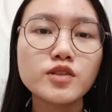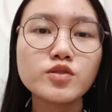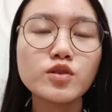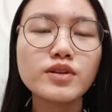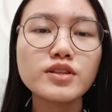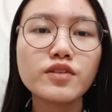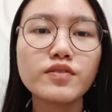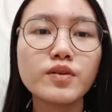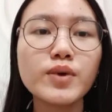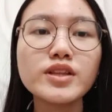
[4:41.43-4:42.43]
If someone gives
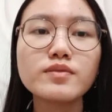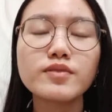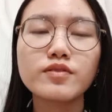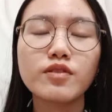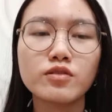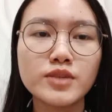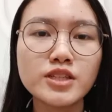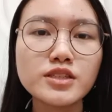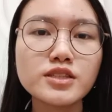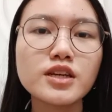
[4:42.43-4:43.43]
a better
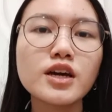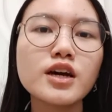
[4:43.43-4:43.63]
performance,